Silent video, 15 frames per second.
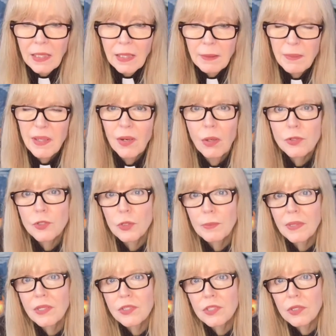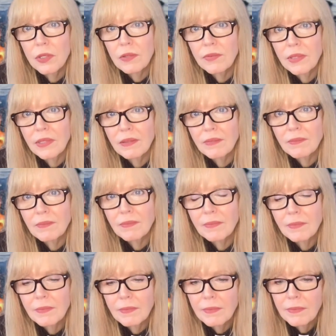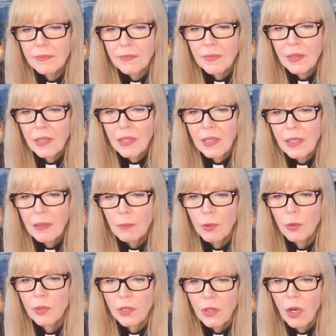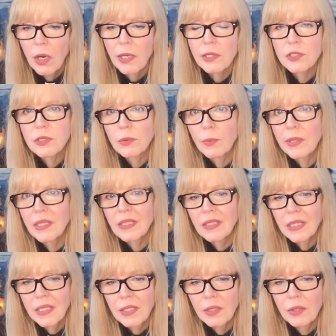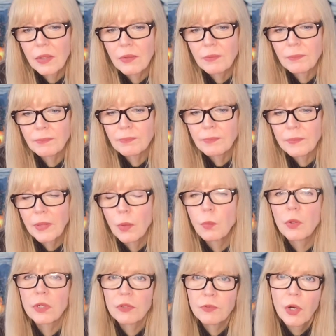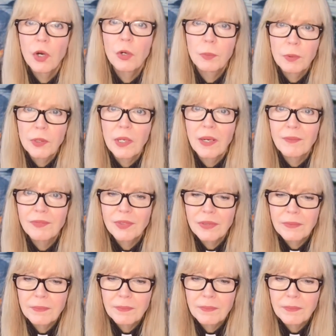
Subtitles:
But it also means serving broken hearts, waiting to hear a word of hope or comfort.